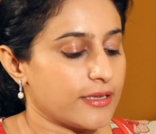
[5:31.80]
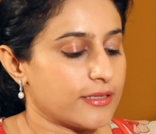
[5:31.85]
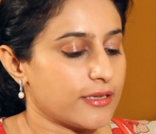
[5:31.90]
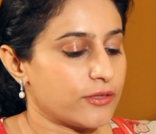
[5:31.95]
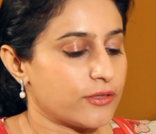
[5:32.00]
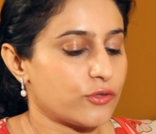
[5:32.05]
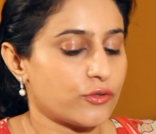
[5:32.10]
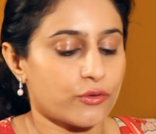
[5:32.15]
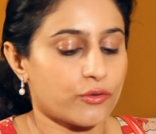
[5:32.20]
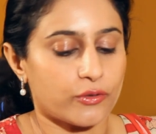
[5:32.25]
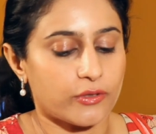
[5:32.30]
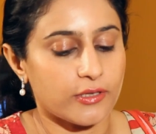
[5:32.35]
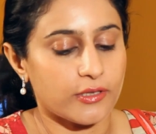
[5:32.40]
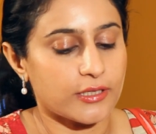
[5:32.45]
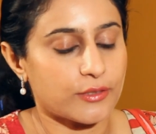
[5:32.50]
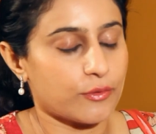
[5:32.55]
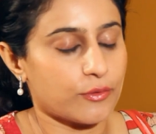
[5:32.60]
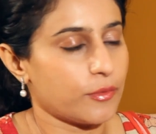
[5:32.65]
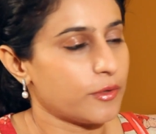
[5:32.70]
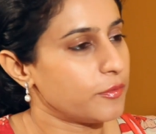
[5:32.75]
said, should
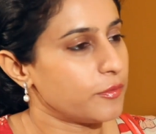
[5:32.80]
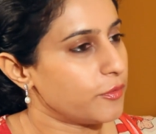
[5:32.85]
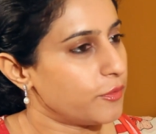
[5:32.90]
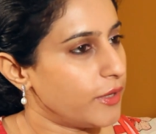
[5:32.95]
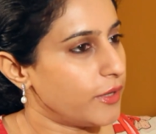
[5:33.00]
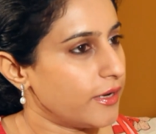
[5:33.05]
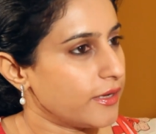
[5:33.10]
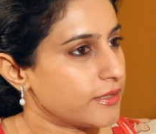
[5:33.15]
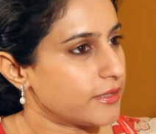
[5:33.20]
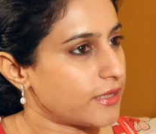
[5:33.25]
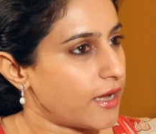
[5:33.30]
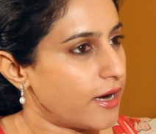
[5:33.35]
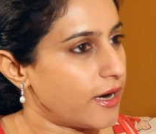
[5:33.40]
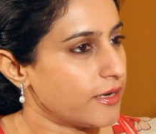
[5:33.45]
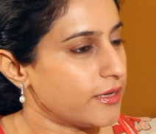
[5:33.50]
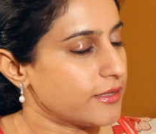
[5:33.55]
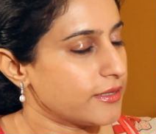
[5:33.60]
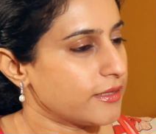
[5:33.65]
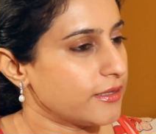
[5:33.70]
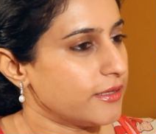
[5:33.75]
these women be wearing
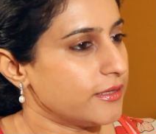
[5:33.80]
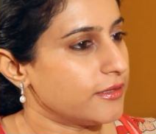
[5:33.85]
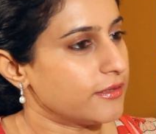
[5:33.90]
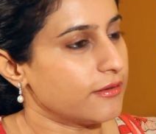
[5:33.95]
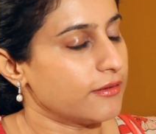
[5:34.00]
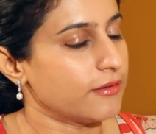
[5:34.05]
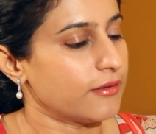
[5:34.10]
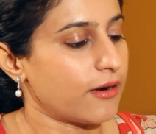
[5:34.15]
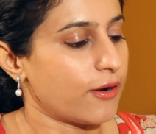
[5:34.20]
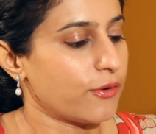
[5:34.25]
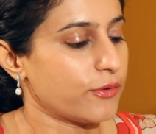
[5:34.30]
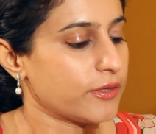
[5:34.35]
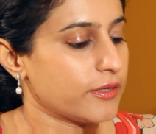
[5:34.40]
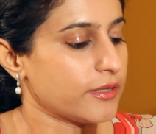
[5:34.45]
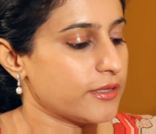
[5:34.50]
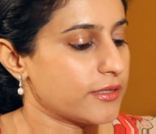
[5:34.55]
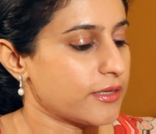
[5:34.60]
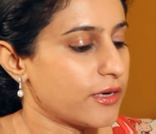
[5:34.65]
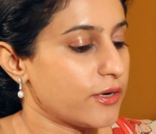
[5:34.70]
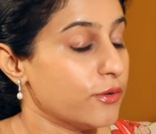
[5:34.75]
saris? And he turned around and
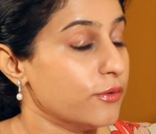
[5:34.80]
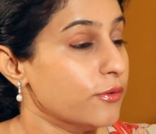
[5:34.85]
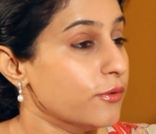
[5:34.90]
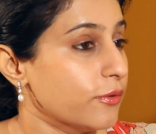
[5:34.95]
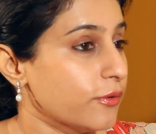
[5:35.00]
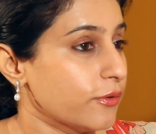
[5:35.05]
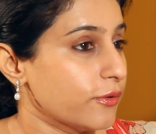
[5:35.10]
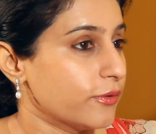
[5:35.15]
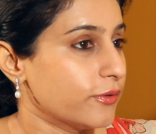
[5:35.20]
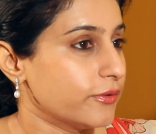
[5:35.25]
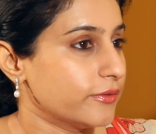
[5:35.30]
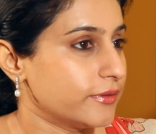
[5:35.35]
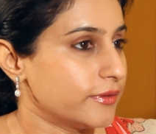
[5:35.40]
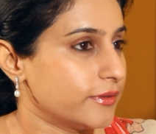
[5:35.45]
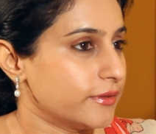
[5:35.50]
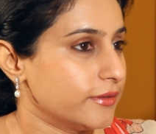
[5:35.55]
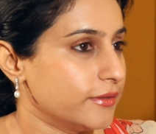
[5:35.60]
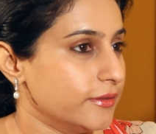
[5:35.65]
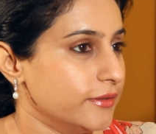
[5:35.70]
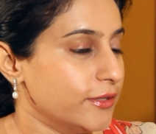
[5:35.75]
he said, no,
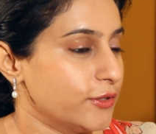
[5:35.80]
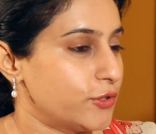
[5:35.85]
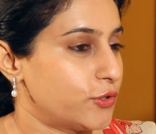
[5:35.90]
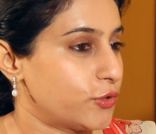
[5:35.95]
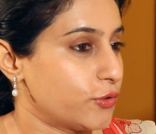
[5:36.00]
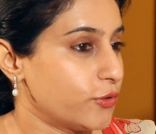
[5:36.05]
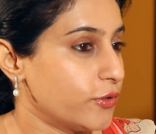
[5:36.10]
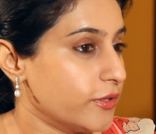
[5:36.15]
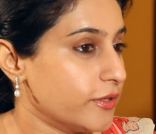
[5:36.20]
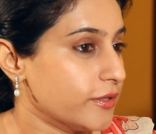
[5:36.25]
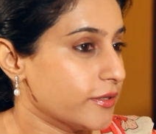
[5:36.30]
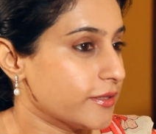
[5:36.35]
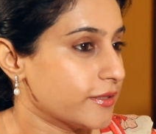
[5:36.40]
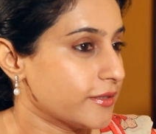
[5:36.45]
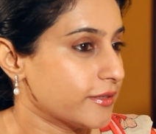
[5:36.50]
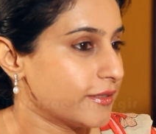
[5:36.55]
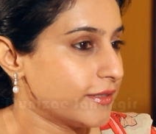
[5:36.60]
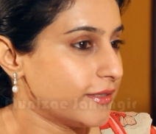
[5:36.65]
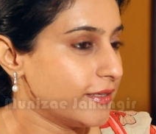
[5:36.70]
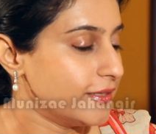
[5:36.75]
they shouldn't.
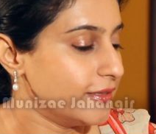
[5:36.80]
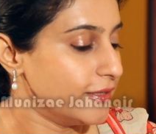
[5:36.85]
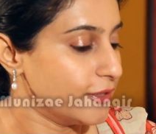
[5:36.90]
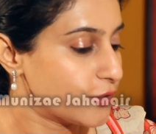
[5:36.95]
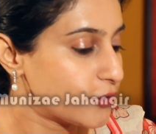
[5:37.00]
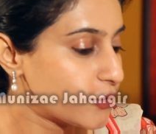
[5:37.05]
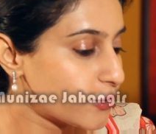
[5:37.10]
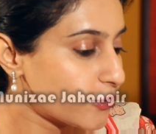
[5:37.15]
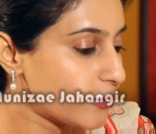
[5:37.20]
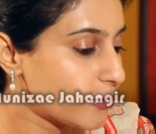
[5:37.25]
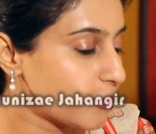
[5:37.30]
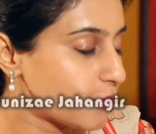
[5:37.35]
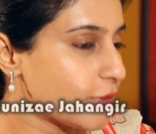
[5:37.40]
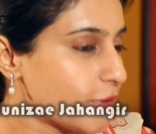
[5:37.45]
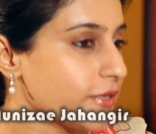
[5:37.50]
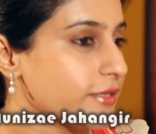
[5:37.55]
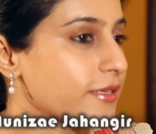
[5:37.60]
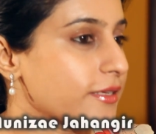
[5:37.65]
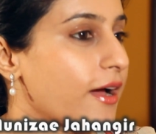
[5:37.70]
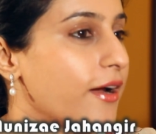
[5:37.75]
They shouldn't
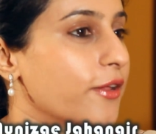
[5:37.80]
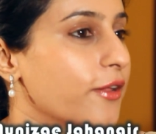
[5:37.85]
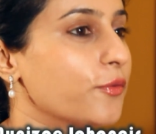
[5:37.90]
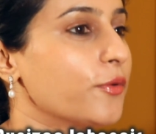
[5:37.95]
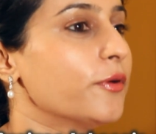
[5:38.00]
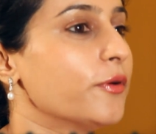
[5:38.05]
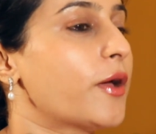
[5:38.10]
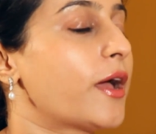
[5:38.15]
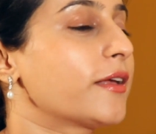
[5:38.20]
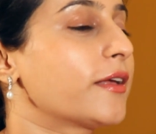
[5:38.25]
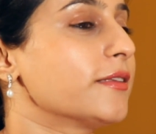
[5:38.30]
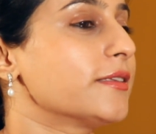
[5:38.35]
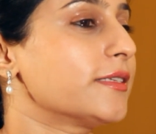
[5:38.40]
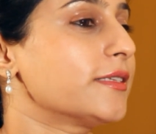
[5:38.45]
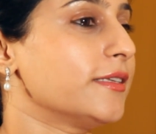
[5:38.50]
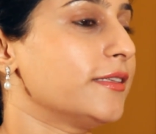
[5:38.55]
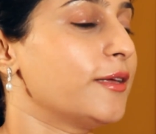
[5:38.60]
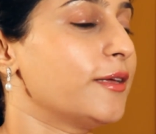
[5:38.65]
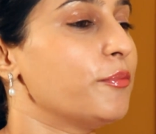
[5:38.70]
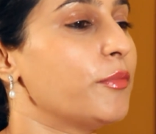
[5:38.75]
wear sari where I can
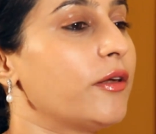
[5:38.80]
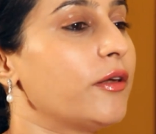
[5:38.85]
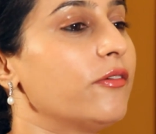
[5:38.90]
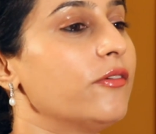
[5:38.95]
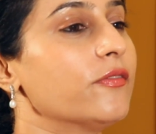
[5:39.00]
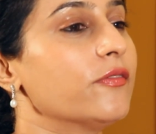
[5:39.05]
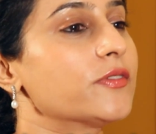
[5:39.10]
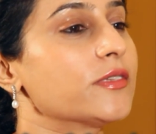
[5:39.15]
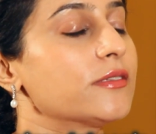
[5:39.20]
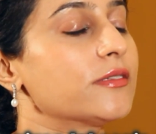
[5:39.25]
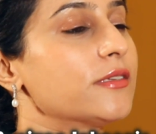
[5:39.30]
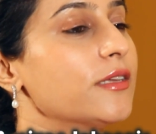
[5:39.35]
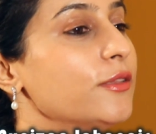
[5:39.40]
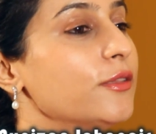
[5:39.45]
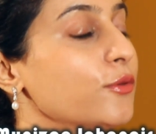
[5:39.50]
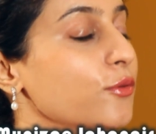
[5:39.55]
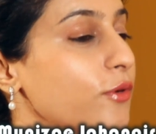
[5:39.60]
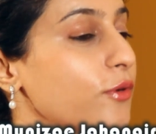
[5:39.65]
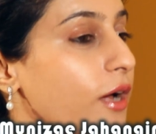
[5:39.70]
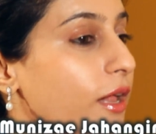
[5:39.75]
see their midriffs. It's
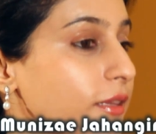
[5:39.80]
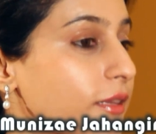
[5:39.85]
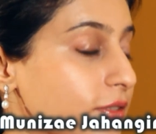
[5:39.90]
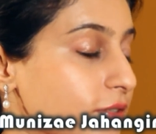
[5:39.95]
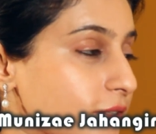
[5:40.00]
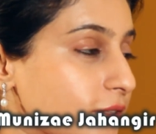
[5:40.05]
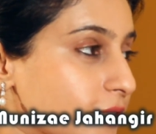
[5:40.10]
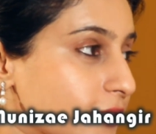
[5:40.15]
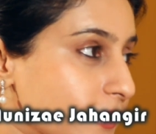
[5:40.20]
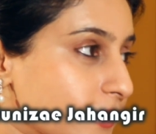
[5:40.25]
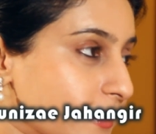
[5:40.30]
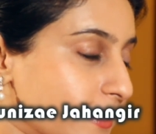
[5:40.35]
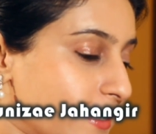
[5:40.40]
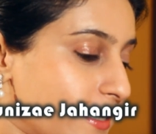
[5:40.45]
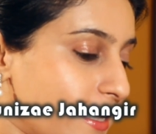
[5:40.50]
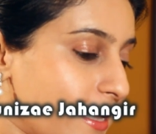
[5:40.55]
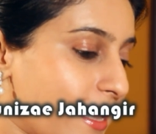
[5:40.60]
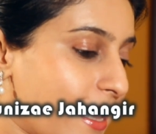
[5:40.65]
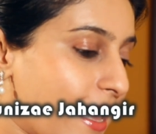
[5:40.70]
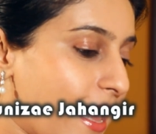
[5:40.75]
Hindu culture.
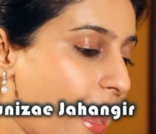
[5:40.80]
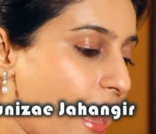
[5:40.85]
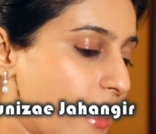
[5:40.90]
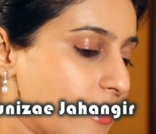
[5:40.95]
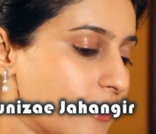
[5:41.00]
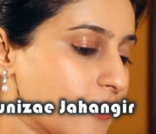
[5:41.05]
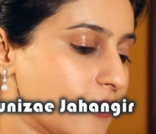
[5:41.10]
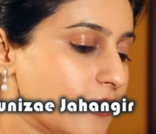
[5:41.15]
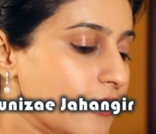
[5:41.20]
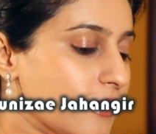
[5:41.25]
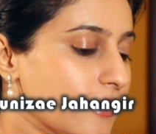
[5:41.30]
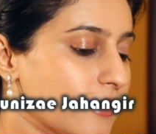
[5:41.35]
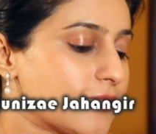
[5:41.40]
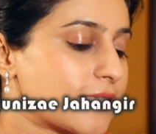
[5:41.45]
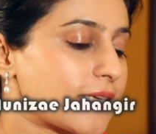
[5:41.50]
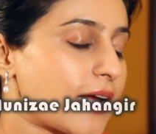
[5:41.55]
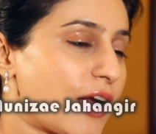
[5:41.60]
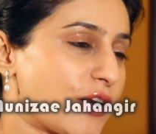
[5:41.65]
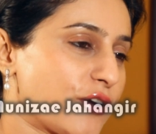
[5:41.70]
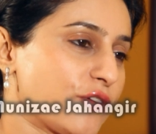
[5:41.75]
And the
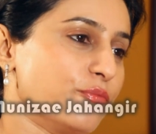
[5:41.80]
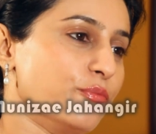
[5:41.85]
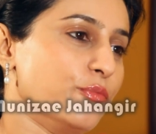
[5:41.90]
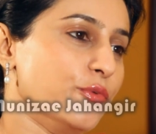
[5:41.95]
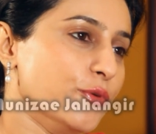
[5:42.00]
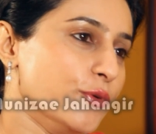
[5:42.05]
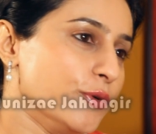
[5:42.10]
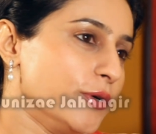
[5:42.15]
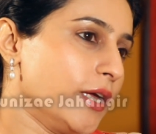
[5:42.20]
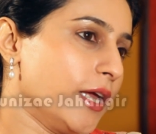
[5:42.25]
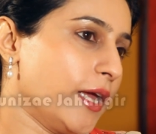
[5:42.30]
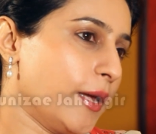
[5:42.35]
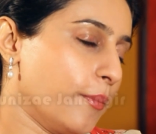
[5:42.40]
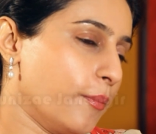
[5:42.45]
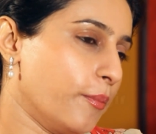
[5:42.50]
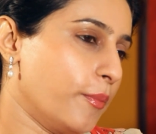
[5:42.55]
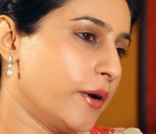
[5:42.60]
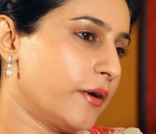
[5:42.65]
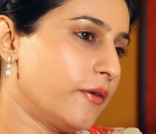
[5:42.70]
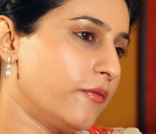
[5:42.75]
girls kind of booed
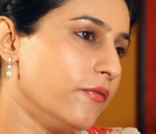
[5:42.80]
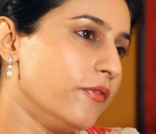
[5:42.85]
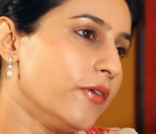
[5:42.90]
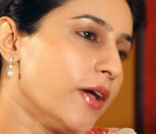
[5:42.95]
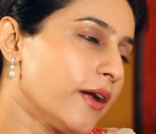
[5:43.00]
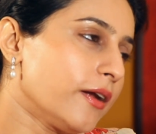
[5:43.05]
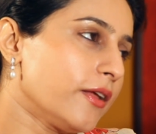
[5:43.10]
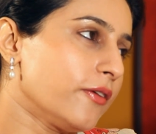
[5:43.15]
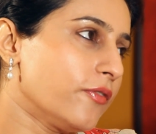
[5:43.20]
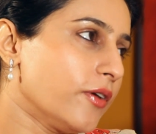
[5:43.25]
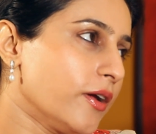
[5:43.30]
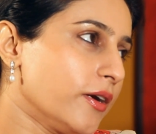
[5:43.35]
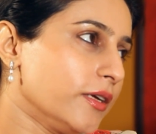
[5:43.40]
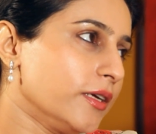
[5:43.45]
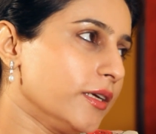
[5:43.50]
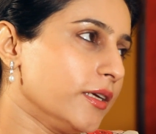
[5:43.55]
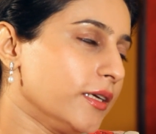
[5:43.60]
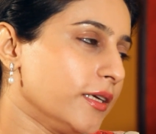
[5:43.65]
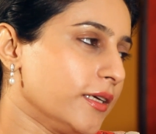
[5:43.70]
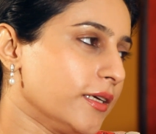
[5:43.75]
him, but very,
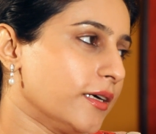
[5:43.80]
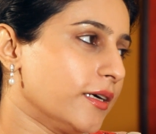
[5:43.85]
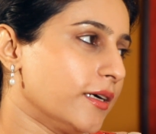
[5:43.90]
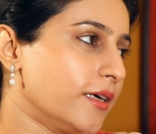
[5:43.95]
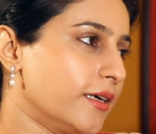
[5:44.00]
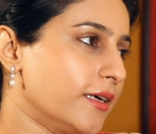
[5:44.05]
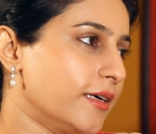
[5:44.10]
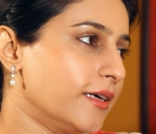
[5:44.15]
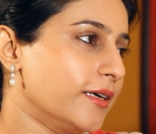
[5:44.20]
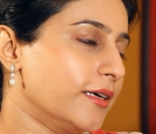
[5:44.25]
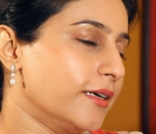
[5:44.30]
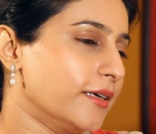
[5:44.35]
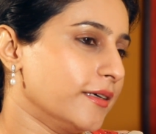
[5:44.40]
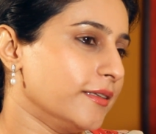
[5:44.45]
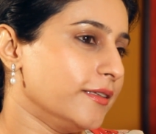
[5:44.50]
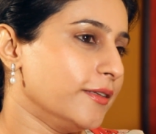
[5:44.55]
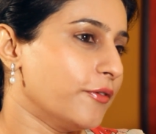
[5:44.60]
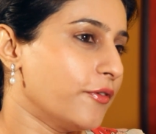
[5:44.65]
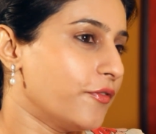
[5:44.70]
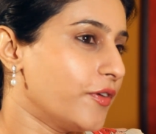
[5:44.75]
very,
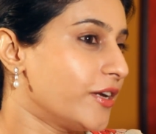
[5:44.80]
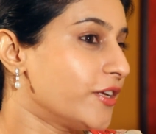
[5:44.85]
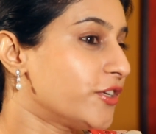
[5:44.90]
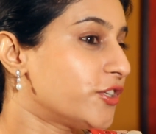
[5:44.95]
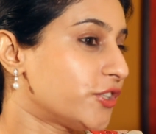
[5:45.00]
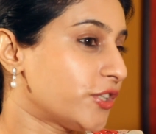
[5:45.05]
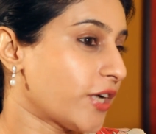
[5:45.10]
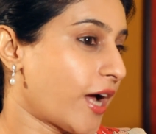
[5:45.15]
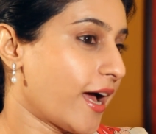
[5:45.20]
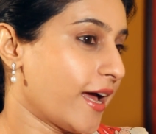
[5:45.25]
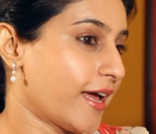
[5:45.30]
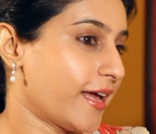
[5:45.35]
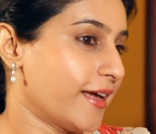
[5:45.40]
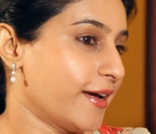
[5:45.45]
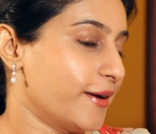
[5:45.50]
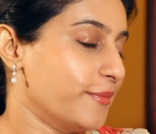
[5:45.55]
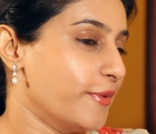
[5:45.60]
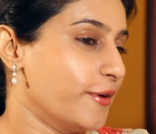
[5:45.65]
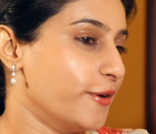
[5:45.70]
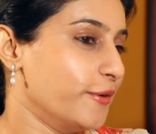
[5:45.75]
they were very
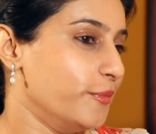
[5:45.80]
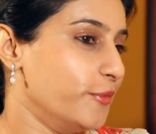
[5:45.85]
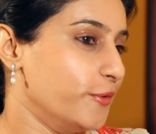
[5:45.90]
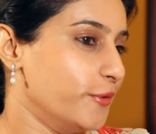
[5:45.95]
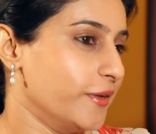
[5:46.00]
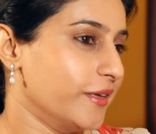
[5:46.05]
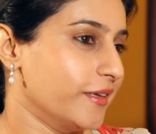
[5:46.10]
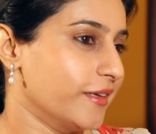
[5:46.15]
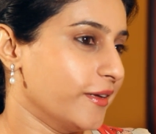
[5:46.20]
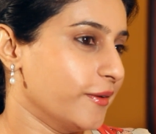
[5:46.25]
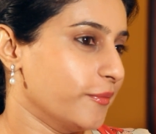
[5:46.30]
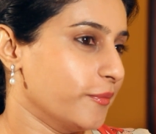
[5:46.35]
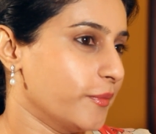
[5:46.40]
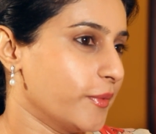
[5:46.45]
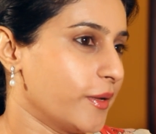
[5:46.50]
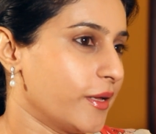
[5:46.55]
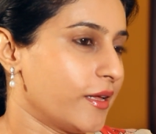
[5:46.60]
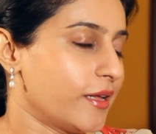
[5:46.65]
shy about booing him.